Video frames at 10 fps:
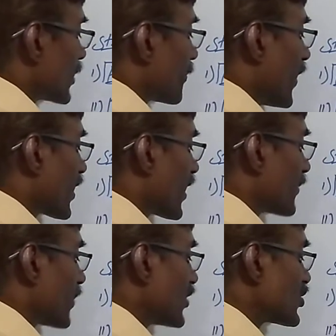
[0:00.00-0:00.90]

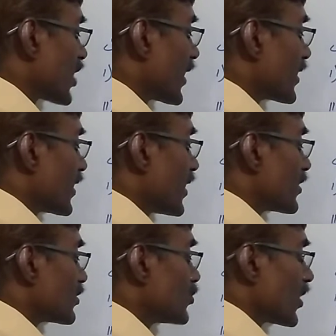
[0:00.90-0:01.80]
fungi,
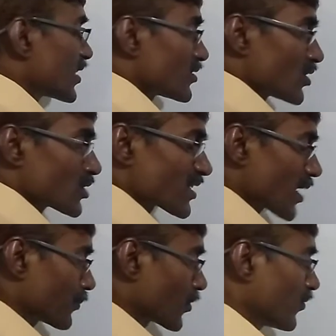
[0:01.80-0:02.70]
those are
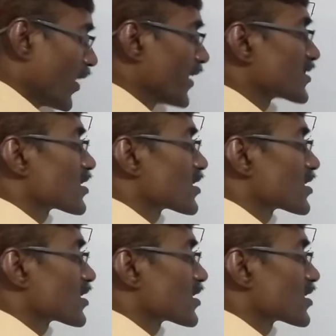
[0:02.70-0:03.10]
saprophytes,